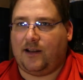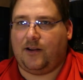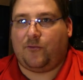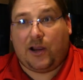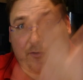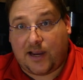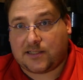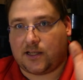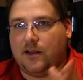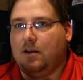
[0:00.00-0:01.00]
and it went
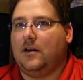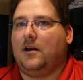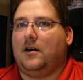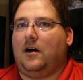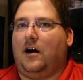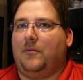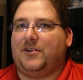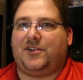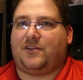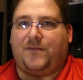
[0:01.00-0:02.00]
crazy. Um,
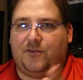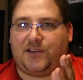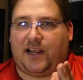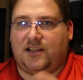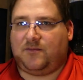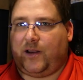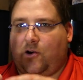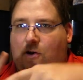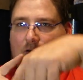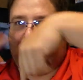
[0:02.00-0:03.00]
it's just a few seconds of my
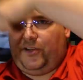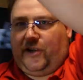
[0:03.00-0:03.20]
car going